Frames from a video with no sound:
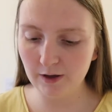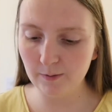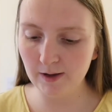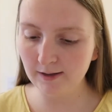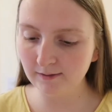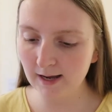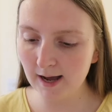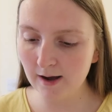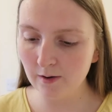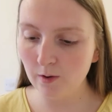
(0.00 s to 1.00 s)
It is
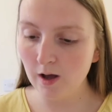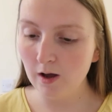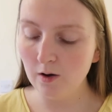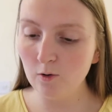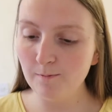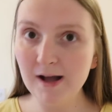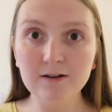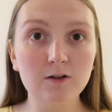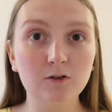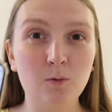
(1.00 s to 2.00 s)
now, oh,
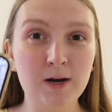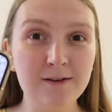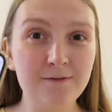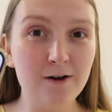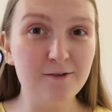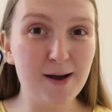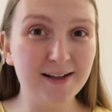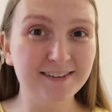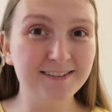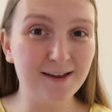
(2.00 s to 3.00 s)
bang on
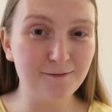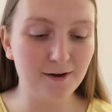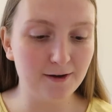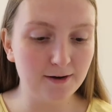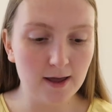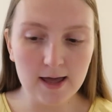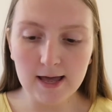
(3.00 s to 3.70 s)
7:25.